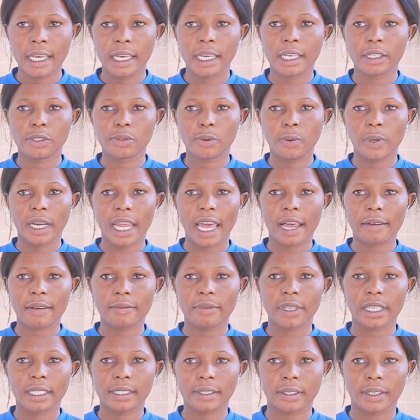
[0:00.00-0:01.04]
it will
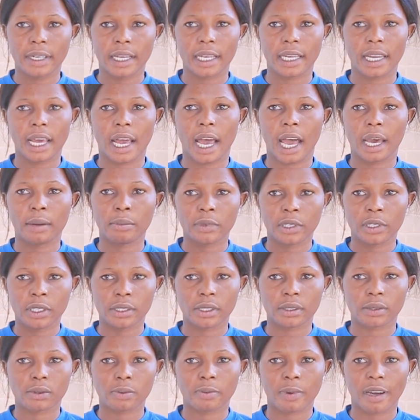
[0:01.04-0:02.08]
help the trainer and the
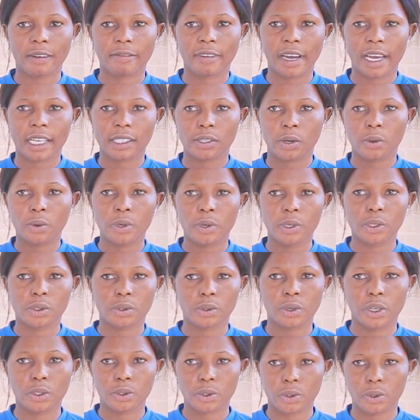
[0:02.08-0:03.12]
supervisor who is
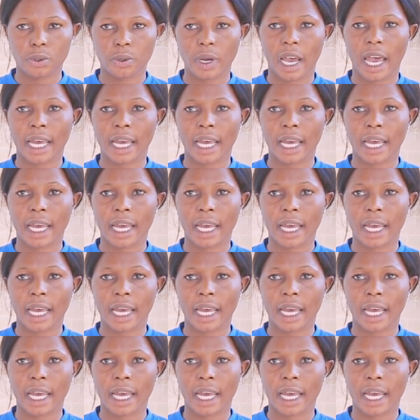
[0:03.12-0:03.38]
going to do,